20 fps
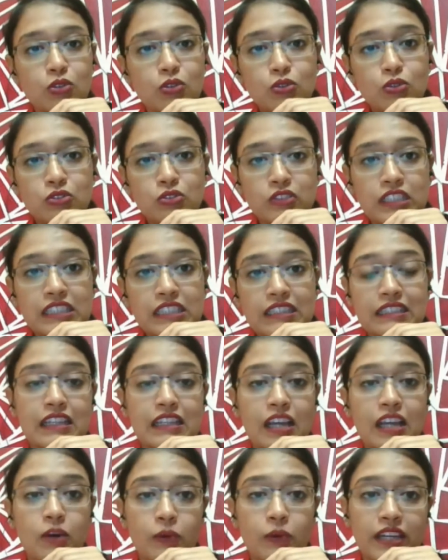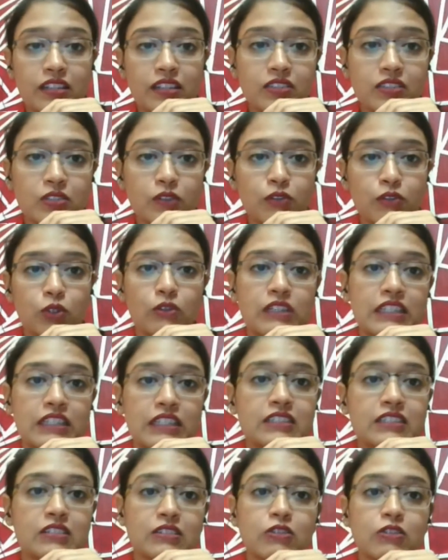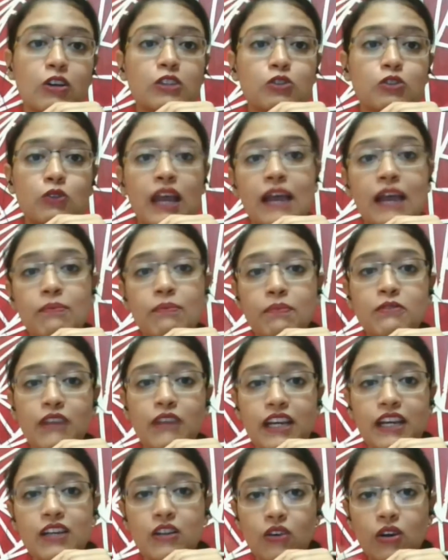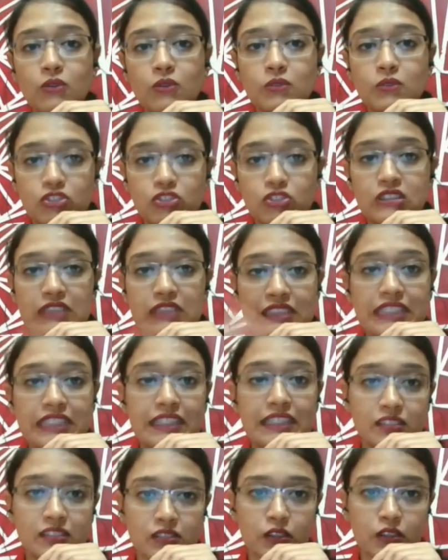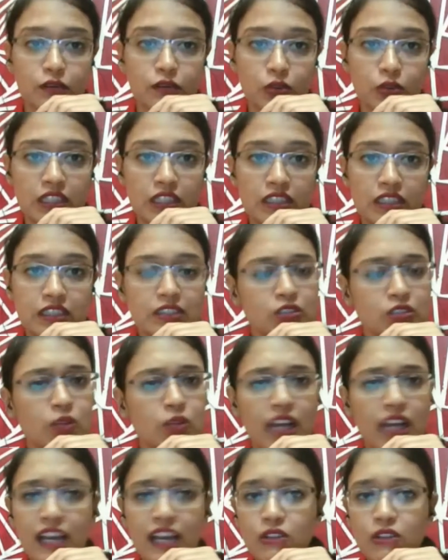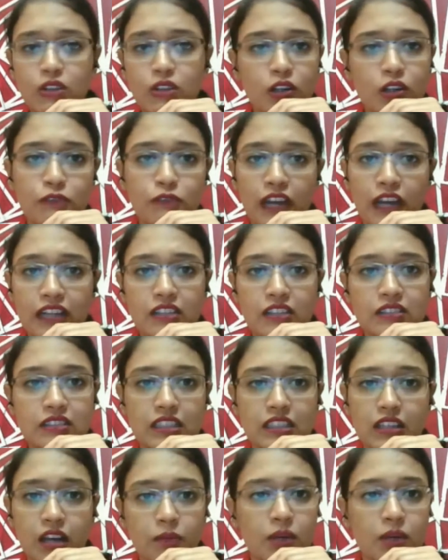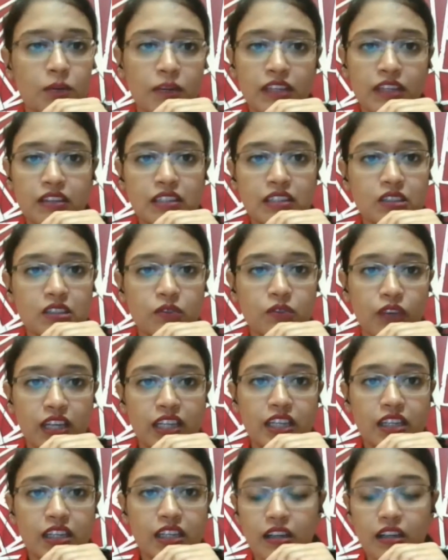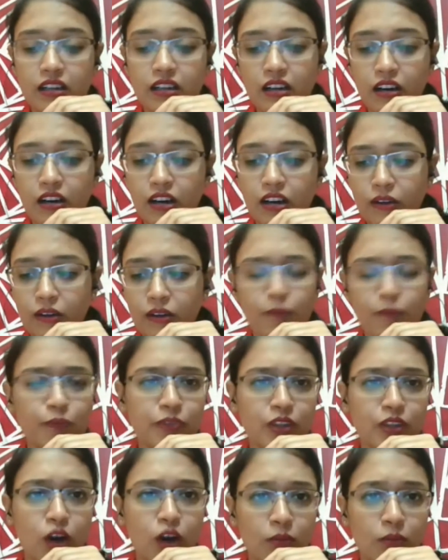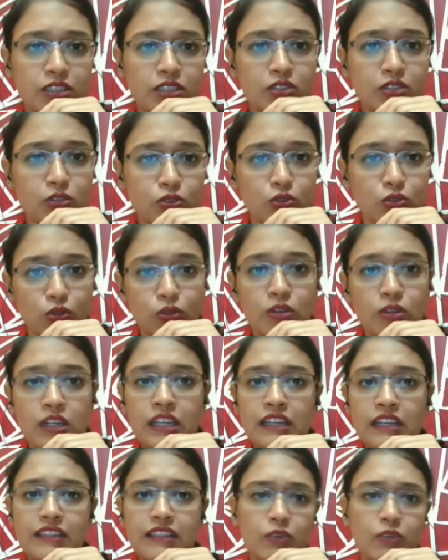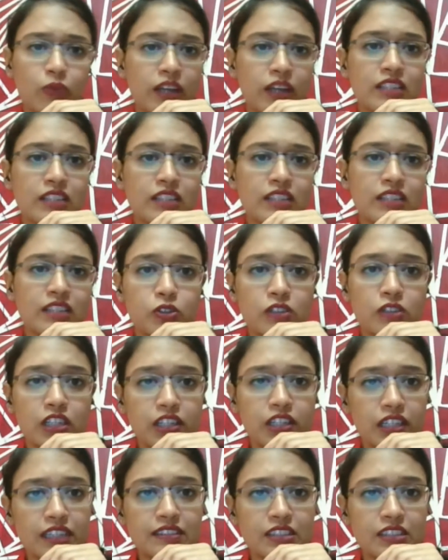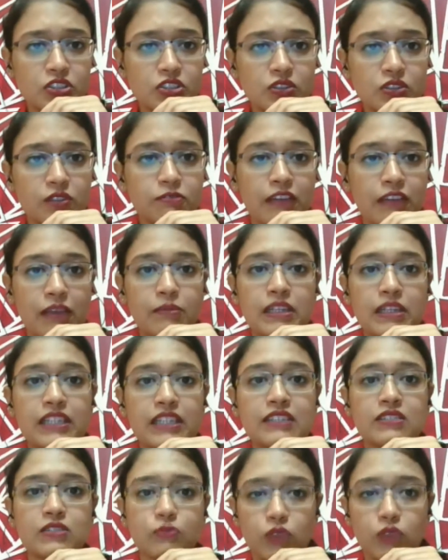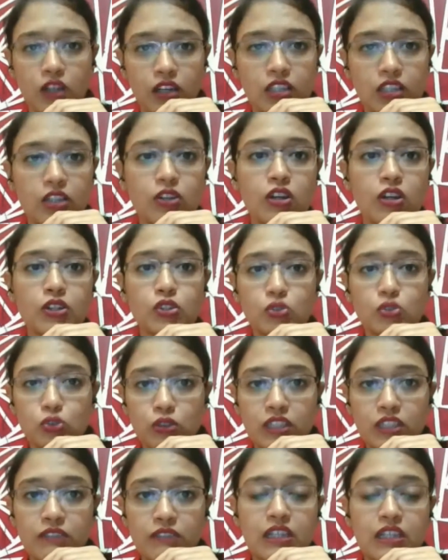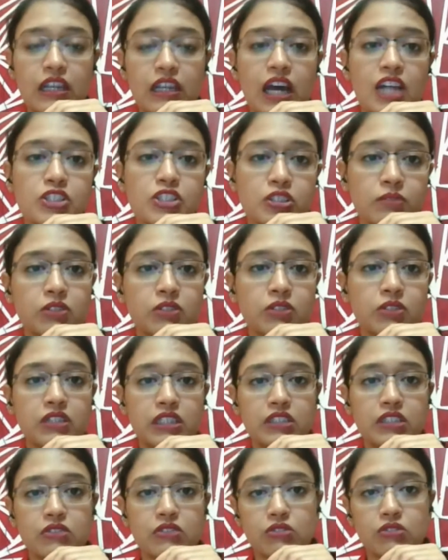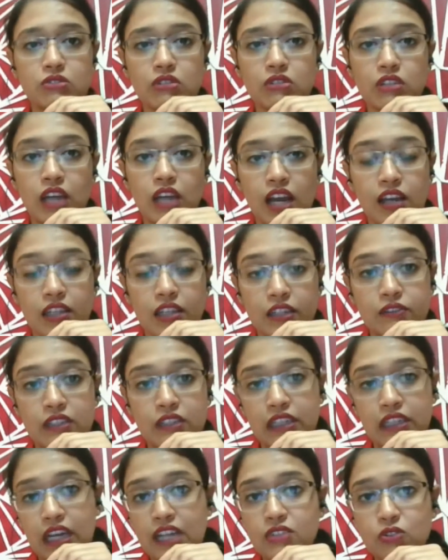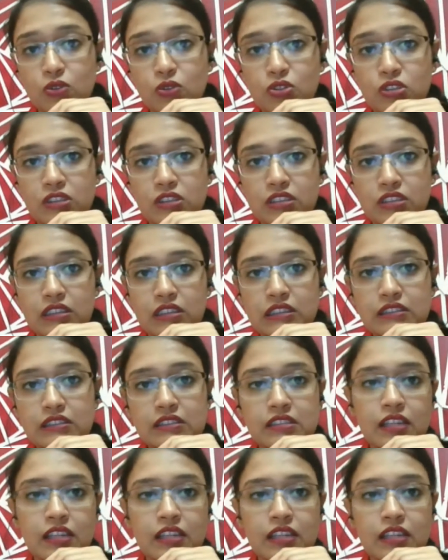see that the awareness of loneliness is also amplified along with just the cases of loneliness. You have a lot of factors that come up. I think it's very common to know that one is the nuclearization of families. Earlier on, used to live in large communities, used to live in large social circles.